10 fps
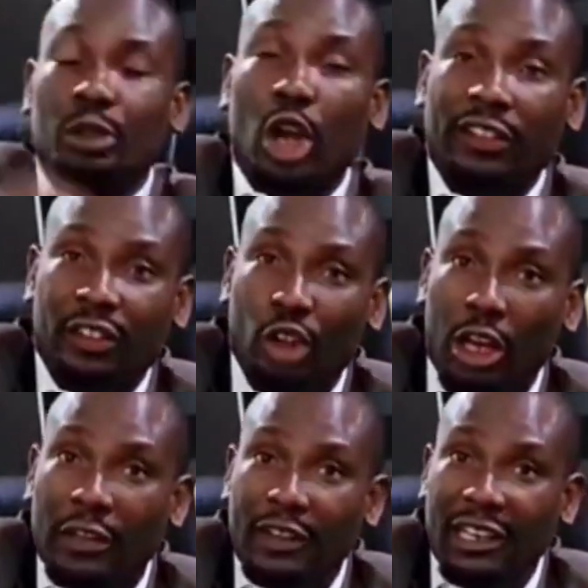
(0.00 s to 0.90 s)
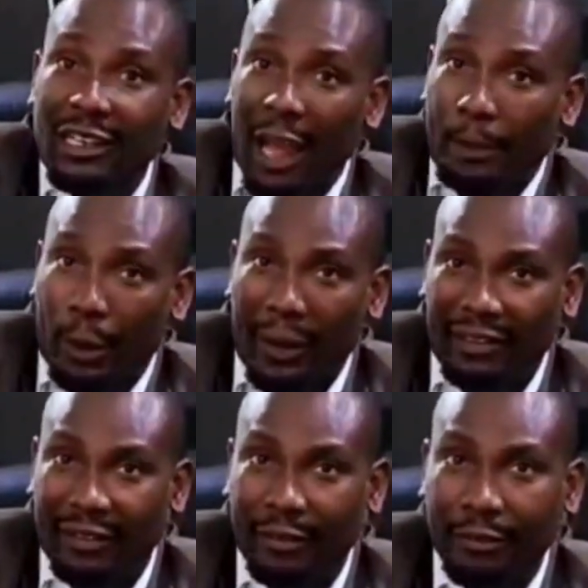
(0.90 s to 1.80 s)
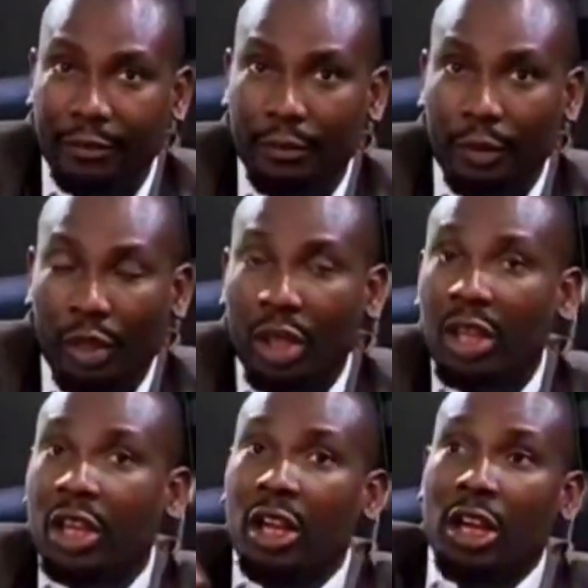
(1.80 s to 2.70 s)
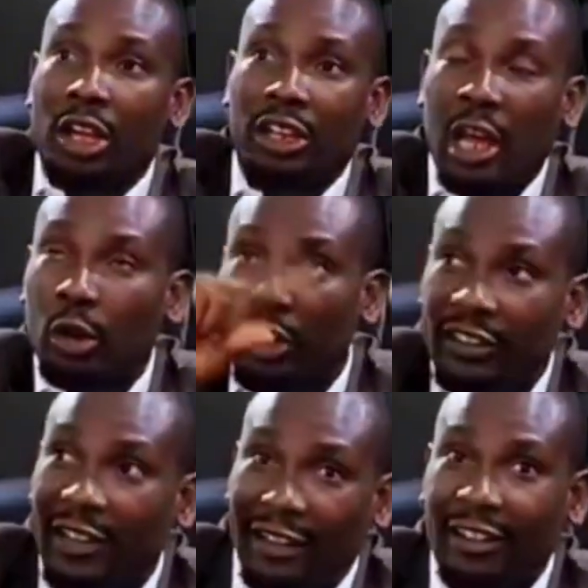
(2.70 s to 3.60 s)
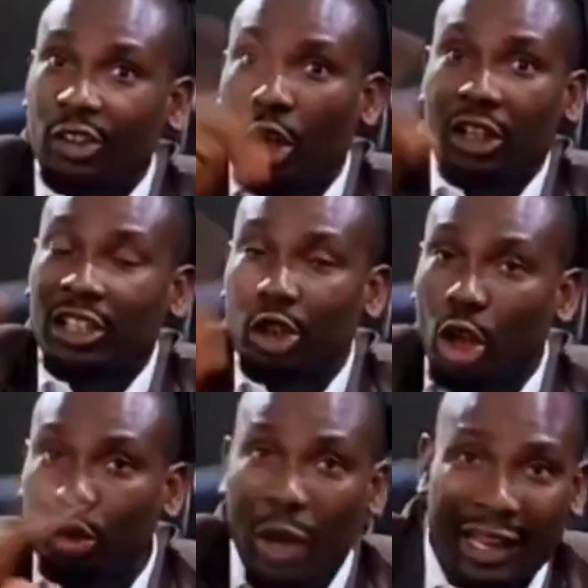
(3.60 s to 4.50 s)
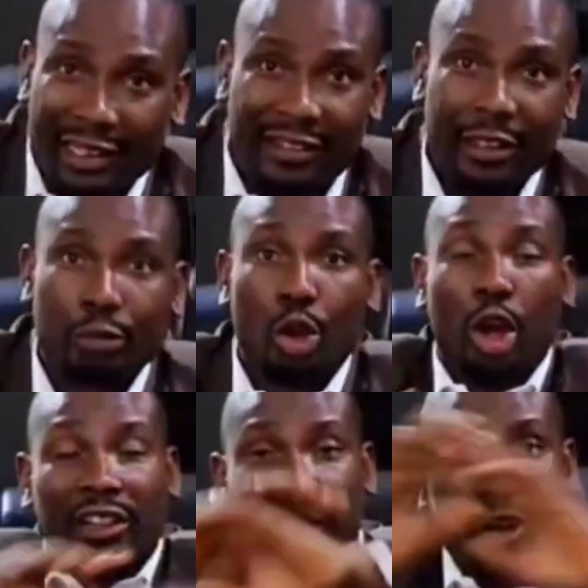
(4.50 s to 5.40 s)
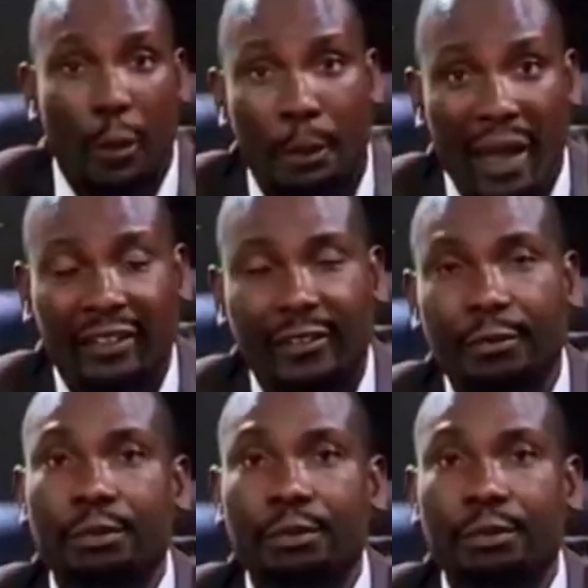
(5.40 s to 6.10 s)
because he's not living in that property, they will notice that he did not do anything, no development.